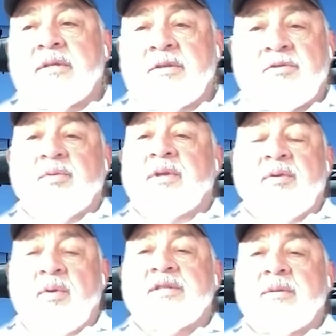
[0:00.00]
this really
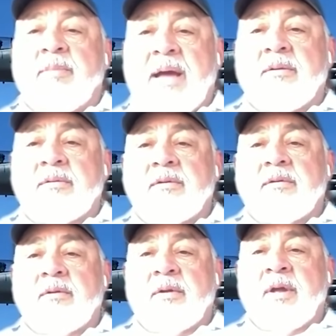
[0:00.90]
was about
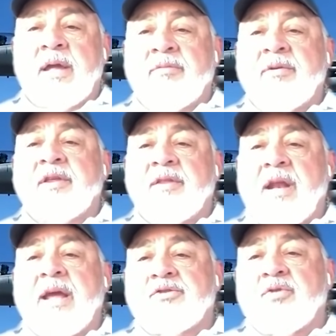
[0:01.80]
uh, everything that
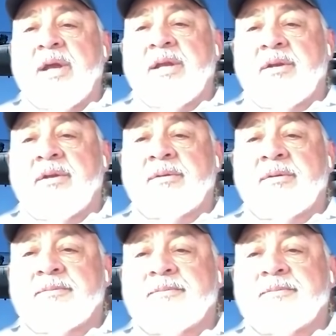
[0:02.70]
I had trained to do.